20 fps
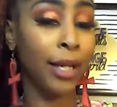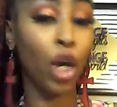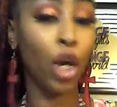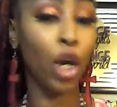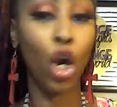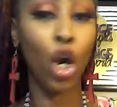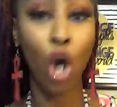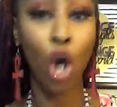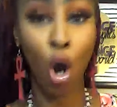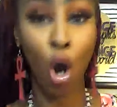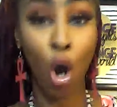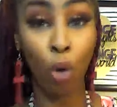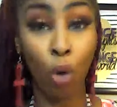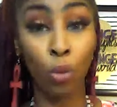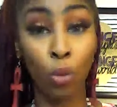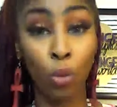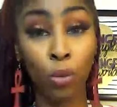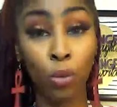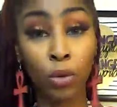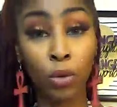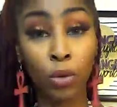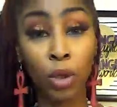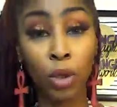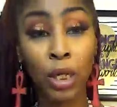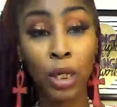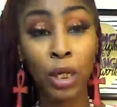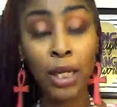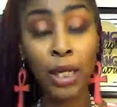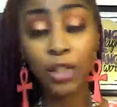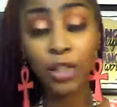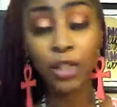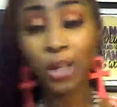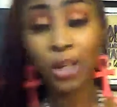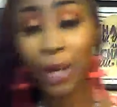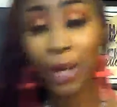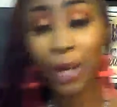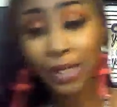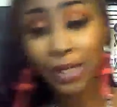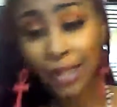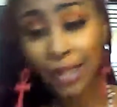go. You hear what
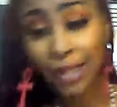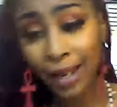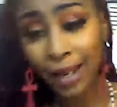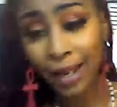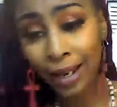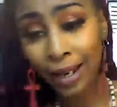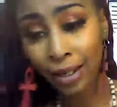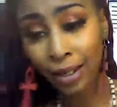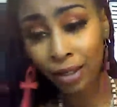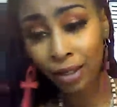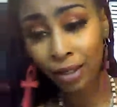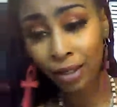I said?